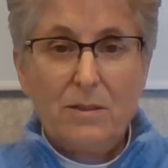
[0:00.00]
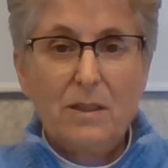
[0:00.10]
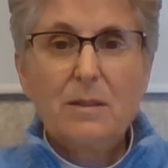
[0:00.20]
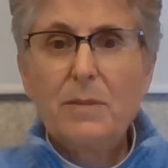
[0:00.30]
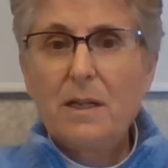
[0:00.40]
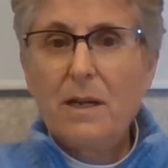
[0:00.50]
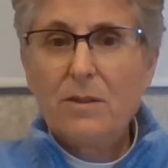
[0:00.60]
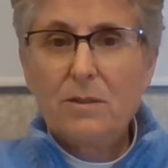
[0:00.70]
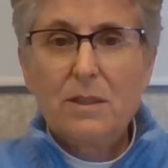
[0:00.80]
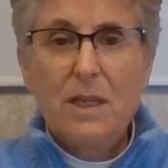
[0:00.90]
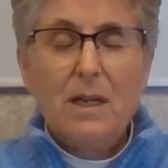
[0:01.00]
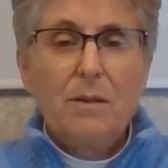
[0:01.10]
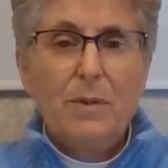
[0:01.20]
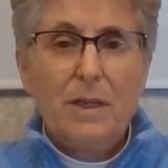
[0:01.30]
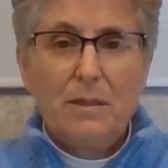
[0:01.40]
There can be others,
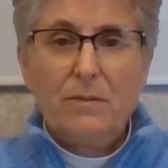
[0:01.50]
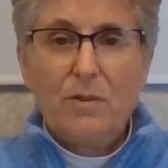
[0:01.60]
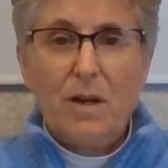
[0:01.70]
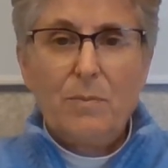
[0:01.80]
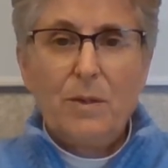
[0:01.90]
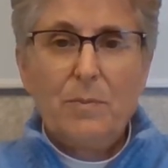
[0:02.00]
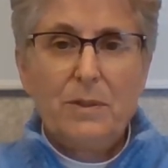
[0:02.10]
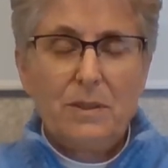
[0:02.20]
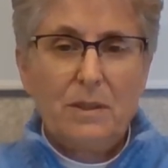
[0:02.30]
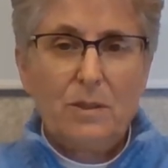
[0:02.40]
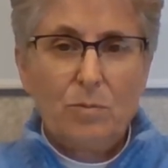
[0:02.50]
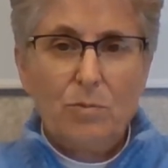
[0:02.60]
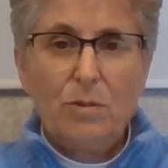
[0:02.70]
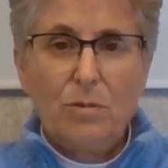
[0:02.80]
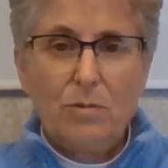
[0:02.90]
but for our purposes,
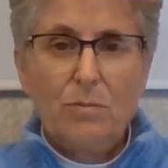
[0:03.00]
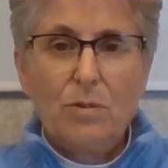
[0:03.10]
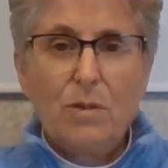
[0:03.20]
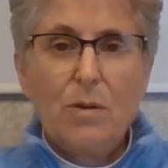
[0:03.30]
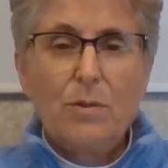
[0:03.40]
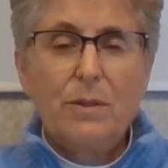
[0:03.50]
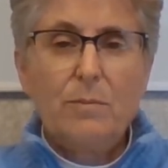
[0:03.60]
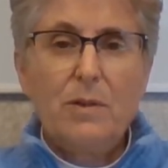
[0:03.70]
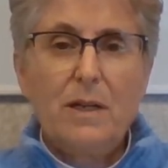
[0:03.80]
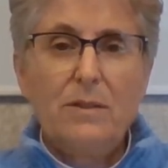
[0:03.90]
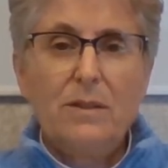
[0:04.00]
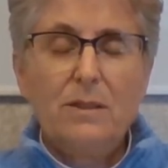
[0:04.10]
we'll go with the breath.